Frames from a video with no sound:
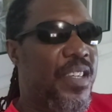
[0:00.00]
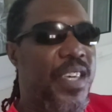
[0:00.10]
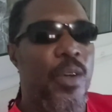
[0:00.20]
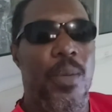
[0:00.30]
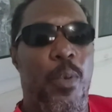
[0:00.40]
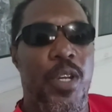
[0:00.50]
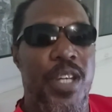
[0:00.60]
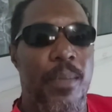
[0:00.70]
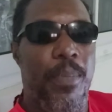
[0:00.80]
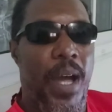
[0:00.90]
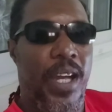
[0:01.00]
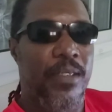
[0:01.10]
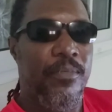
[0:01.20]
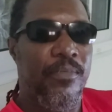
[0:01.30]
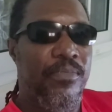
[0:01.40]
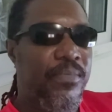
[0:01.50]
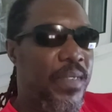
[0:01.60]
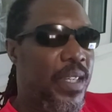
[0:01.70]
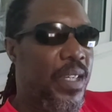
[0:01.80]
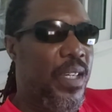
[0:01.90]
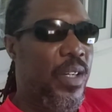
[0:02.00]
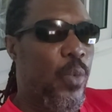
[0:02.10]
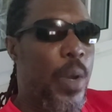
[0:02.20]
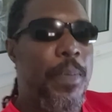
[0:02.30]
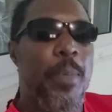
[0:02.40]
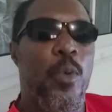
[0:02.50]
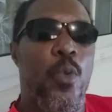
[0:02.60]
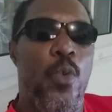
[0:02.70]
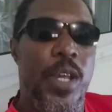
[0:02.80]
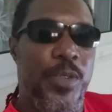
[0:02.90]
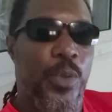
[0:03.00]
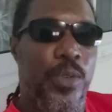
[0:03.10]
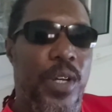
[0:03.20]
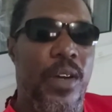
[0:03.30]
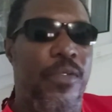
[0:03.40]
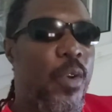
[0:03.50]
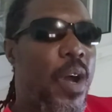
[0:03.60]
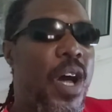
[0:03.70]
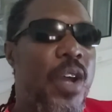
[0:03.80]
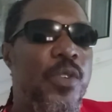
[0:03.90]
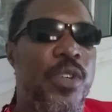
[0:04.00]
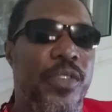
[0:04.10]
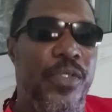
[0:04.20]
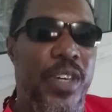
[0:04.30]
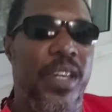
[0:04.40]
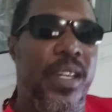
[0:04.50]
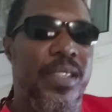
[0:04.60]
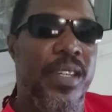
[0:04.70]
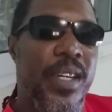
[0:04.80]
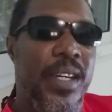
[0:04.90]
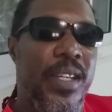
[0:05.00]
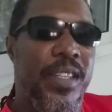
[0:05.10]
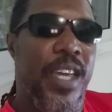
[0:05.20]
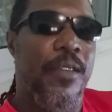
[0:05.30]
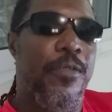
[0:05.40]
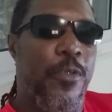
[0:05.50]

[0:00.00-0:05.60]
set on the British Empire. When people wrestled for 100 years to get